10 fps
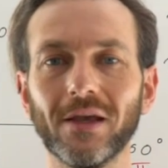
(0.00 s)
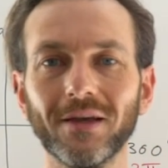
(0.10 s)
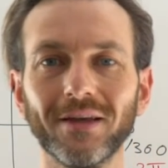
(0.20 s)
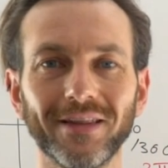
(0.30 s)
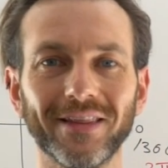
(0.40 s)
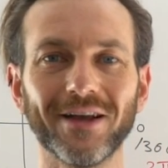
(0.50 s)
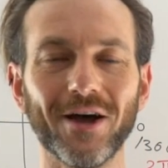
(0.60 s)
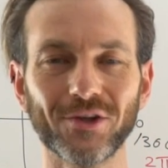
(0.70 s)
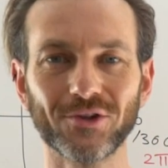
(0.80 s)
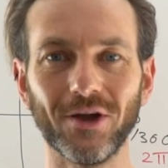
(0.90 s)
the, the
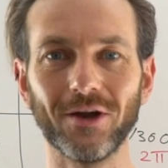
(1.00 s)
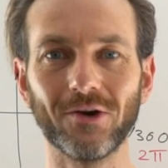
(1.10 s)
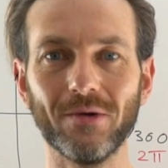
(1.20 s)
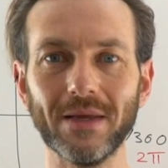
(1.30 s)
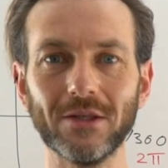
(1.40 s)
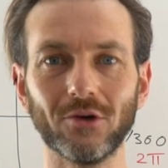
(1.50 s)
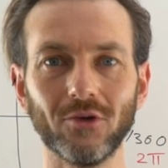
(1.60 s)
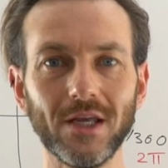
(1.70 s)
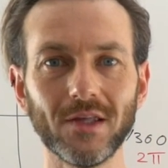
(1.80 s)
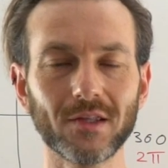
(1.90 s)
cast diagram in
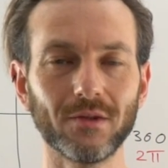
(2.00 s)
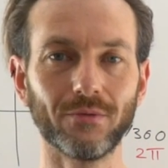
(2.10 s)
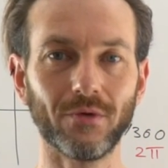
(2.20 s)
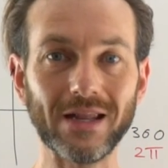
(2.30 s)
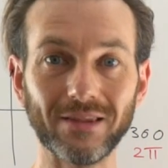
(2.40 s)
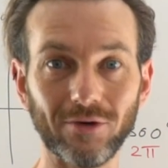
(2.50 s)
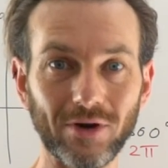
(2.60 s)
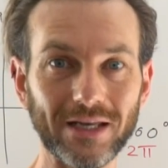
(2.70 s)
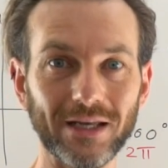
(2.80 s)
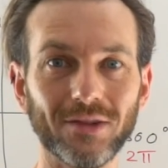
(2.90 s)
degrees to friendly
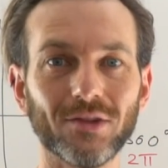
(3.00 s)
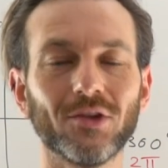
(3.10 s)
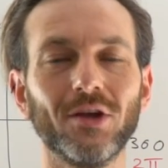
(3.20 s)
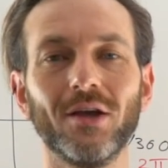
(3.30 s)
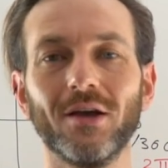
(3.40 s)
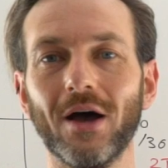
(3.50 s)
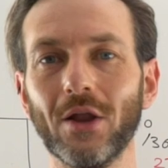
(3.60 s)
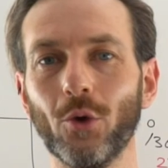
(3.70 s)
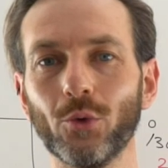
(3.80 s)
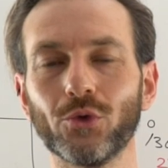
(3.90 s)
radians,
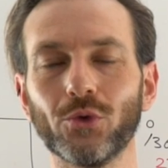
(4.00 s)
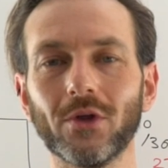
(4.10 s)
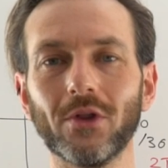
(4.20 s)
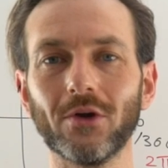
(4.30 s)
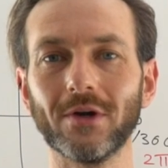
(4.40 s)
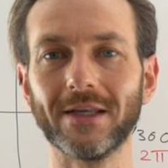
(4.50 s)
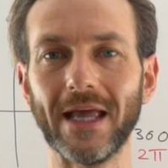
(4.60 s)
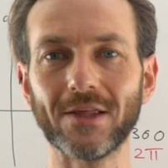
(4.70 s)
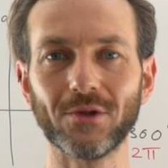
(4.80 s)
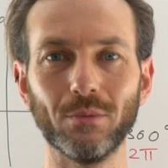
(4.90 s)
and also to their
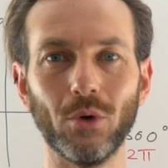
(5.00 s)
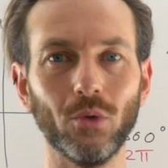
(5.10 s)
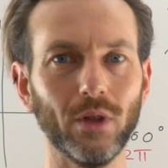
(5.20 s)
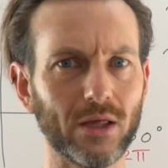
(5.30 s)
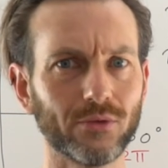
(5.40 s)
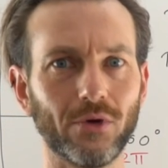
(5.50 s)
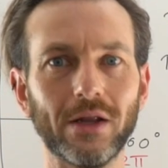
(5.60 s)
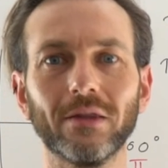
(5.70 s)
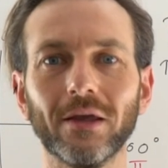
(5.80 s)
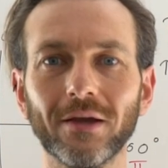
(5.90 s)
decimal, less
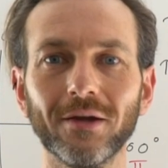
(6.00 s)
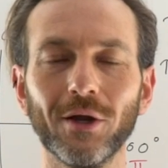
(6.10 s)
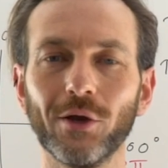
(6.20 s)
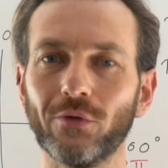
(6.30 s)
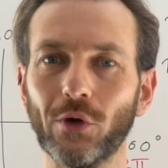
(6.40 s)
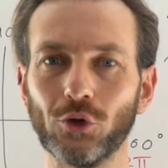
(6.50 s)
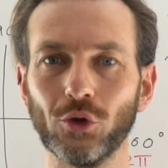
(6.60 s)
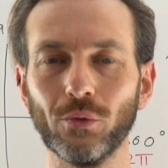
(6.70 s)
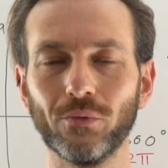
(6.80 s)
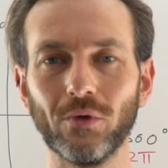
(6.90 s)
friendly
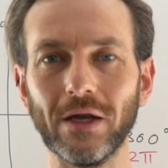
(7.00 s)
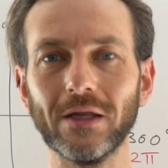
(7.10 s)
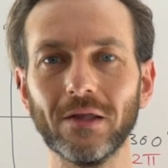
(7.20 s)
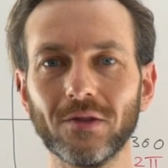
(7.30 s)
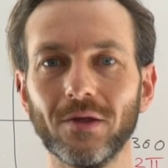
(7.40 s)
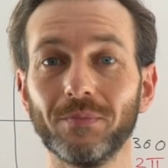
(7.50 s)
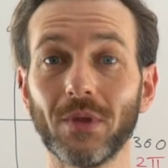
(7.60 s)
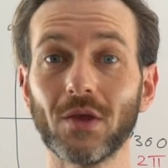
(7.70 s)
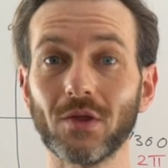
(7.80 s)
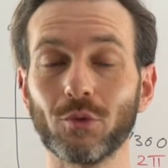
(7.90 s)
version of radians.
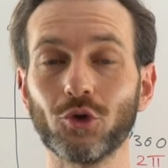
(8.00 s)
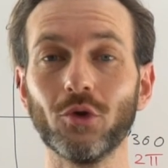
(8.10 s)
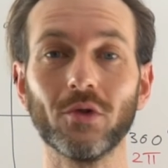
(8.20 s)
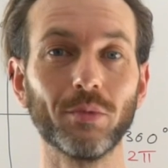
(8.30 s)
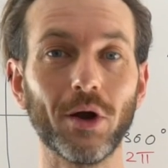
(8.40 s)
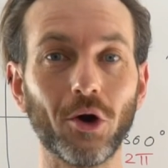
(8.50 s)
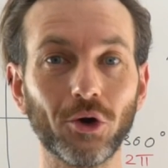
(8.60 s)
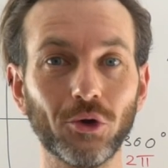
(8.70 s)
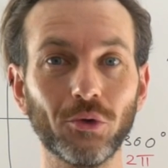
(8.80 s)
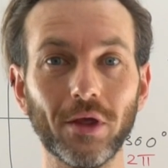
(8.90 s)
Some students might
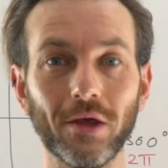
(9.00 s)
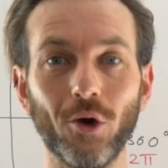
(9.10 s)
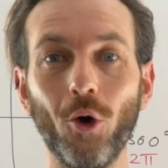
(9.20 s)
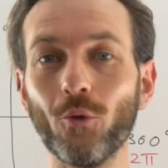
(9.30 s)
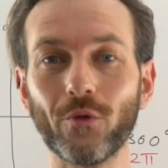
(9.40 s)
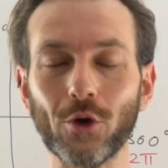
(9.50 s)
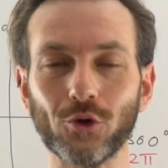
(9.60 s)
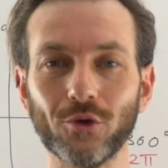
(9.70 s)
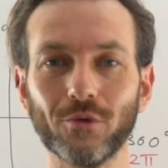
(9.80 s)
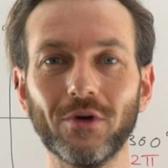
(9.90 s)
argue that all
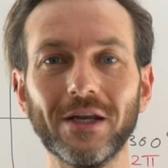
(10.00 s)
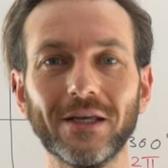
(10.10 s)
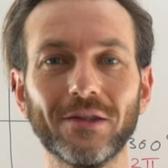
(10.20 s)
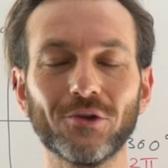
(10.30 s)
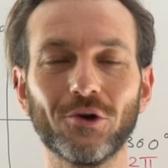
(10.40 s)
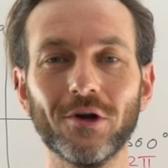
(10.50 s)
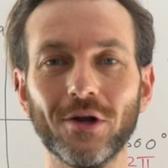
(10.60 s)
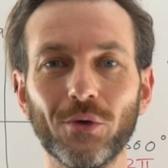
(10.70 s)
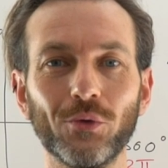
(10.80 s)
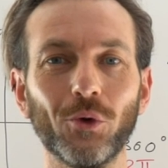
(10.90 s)
versions of radians are
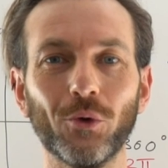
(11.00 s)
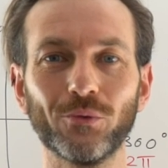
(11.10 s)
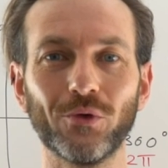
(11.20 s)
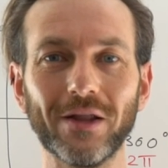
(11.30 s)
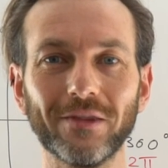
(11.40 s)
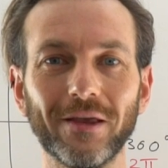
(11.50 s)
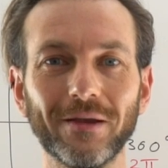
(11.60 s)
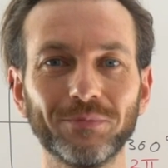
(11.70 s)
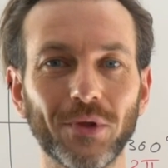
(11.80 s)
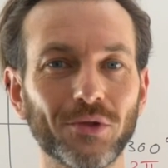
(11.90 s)

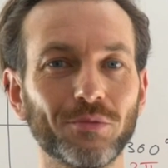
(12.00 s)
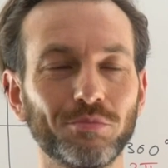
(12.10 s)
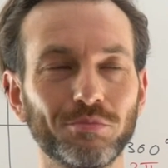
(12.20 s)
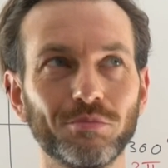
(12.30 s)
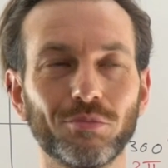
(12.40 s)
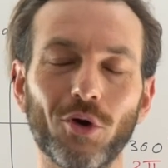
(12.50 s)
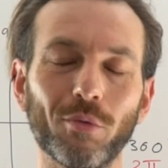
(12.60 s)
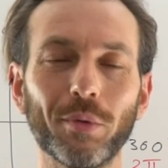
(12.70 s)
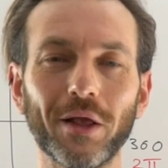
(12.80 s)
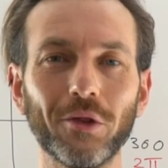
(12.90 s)
non-friendly. That's
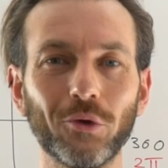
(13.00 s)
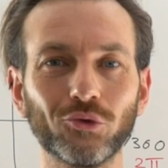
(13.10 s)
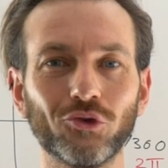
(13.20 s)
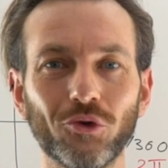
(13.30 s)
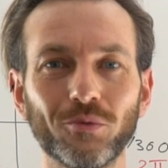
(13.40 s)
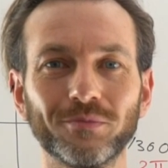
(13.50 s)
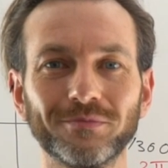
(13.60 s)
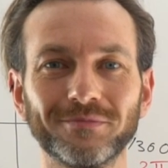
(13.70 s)
probably a little true.